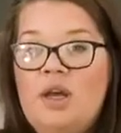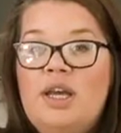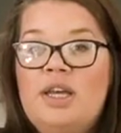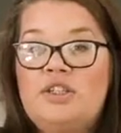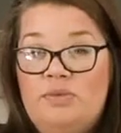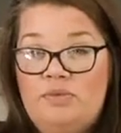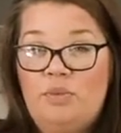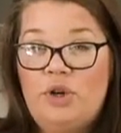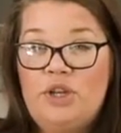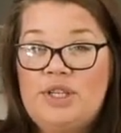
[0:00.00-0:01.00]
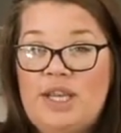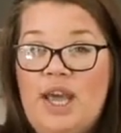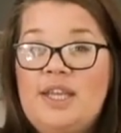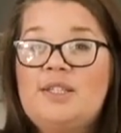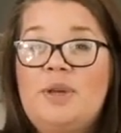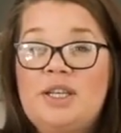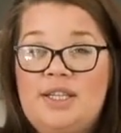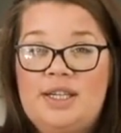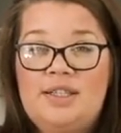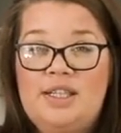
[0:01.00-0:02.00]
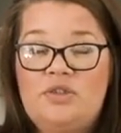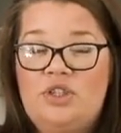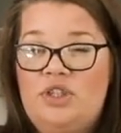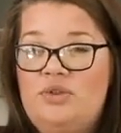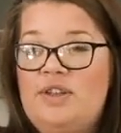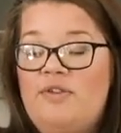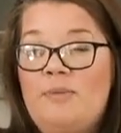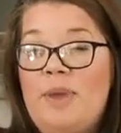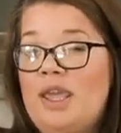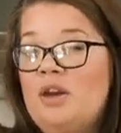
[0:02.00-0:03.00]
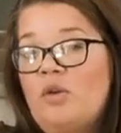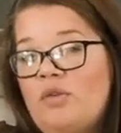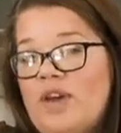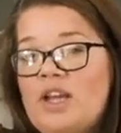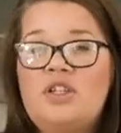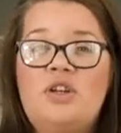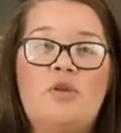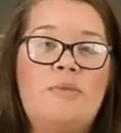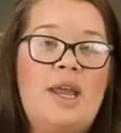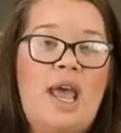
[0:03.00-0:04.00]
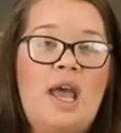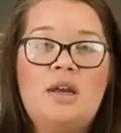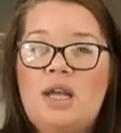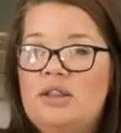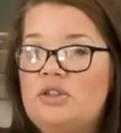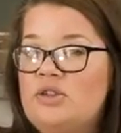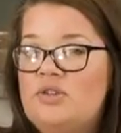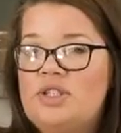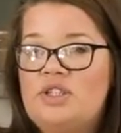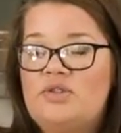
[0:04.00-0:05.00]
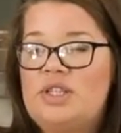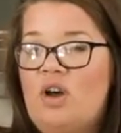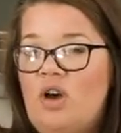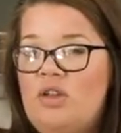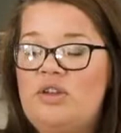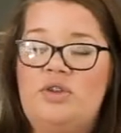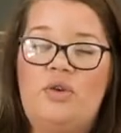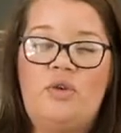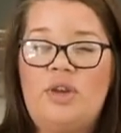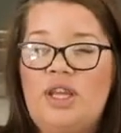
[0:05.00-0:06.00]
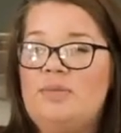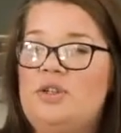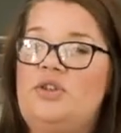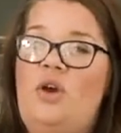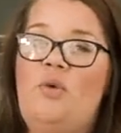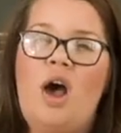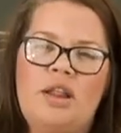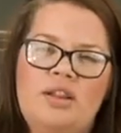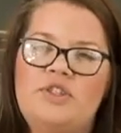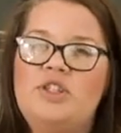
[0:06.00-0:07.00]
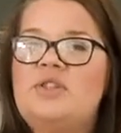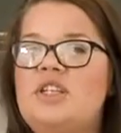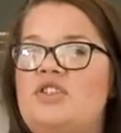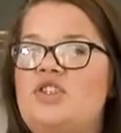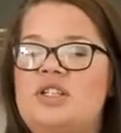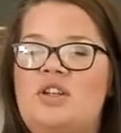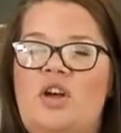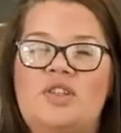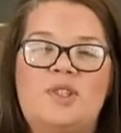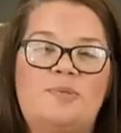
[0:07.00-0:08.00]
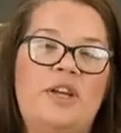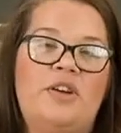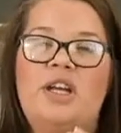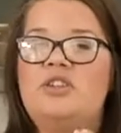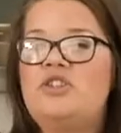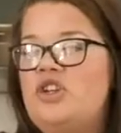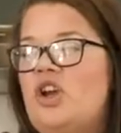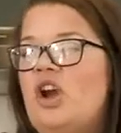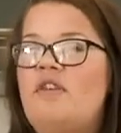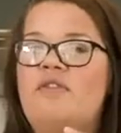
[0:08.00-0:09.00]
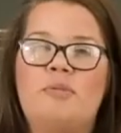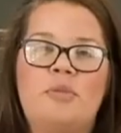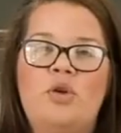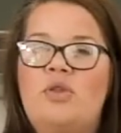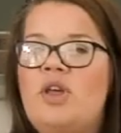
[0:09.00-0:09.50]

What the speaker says: if we're using ice because it has citrus juice. If you're making an old fashioned or a Manhattan and there's no citrus at all, there's no cream, there's no olive juice, it's just all spirit, sugar, vermouth,